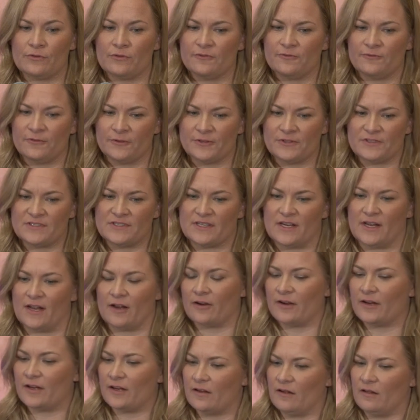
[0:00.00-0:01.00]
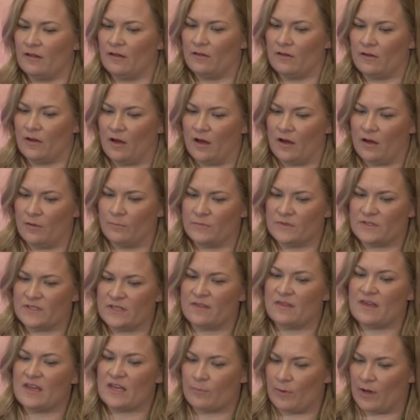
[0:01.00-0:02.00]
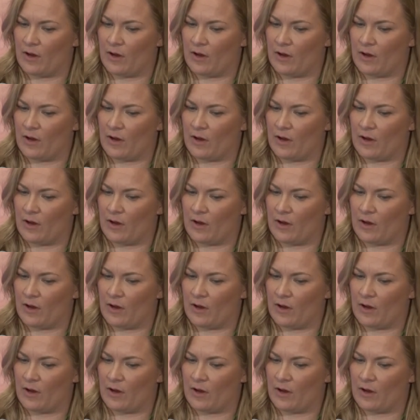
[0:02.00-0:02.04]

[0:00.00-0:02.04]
the first area um, to think